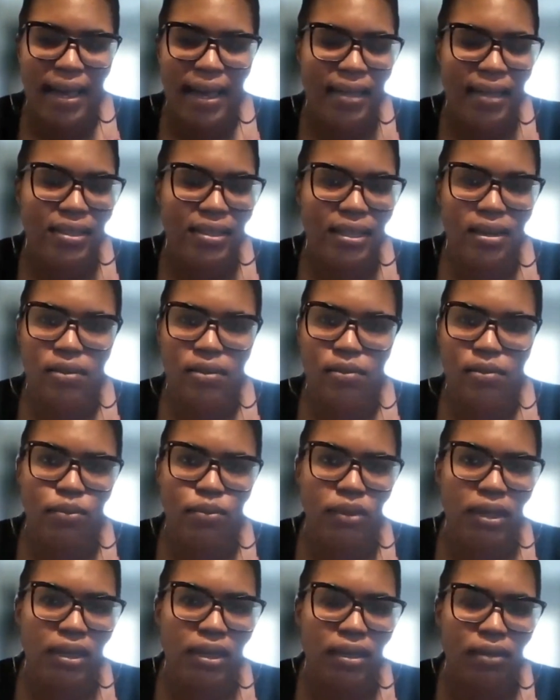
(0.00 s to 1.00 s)
I didn't
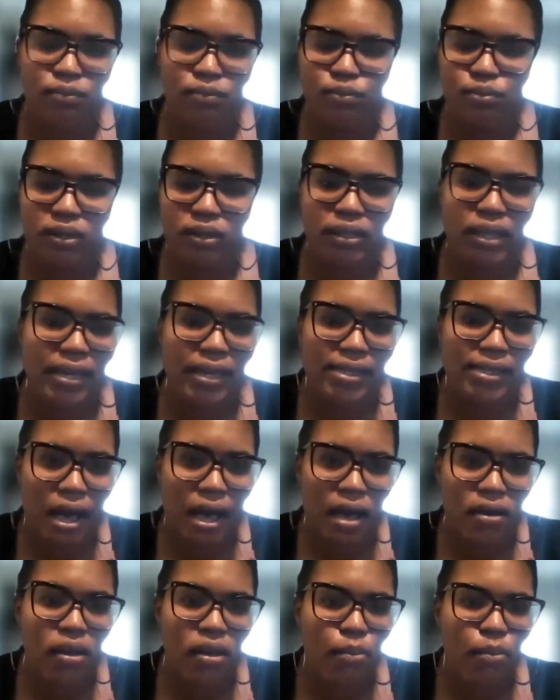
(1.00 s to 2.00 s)
realize
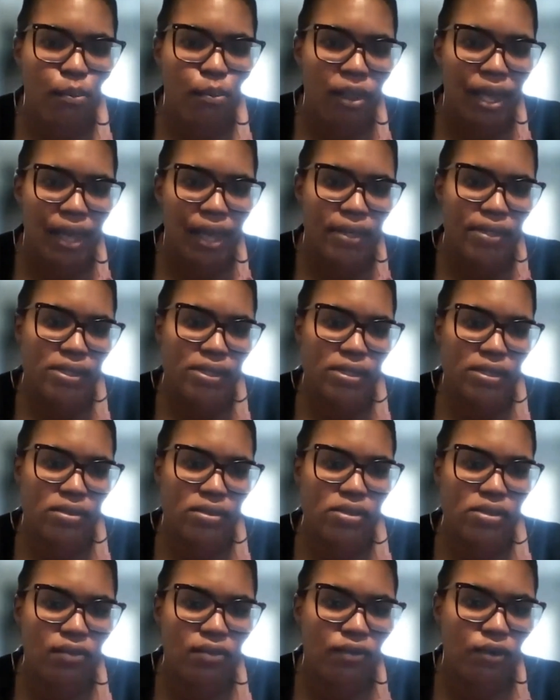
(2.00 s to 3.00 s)
how complex
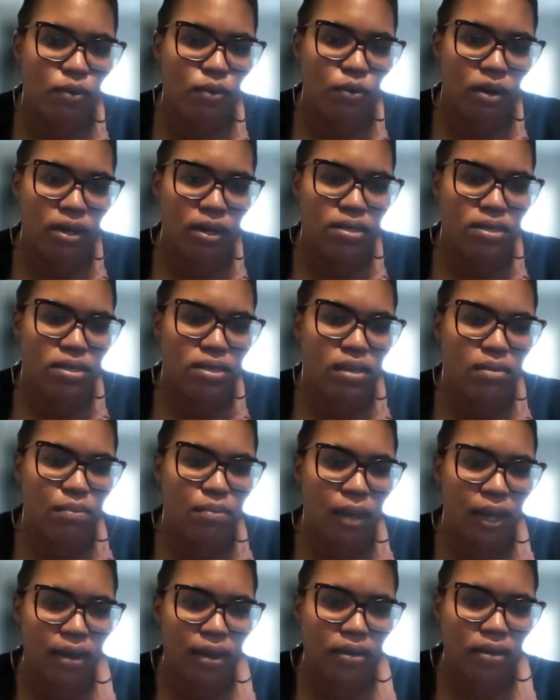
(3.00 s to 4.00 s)
civil was
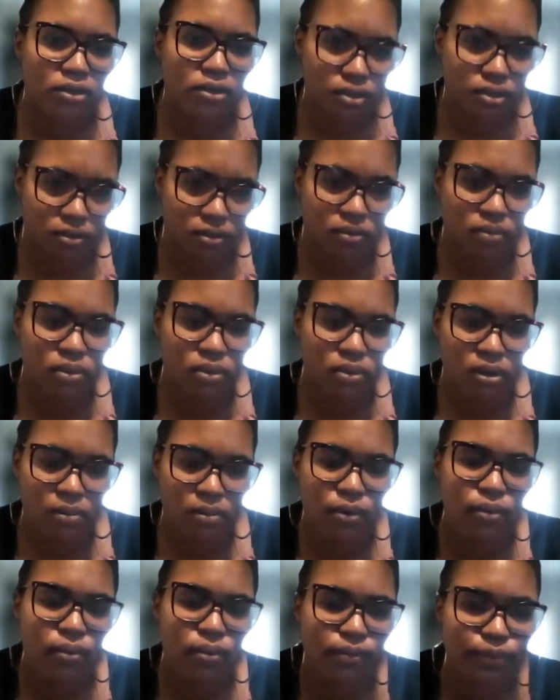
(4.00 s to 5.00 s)
compared to
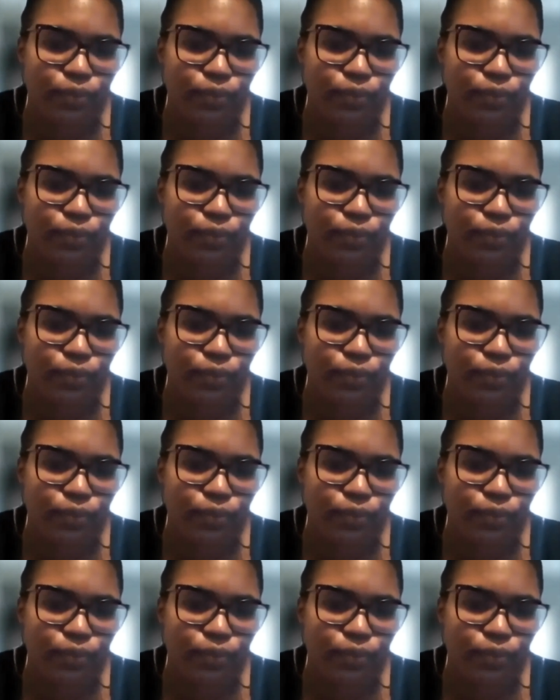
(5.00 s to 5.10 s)
criminal.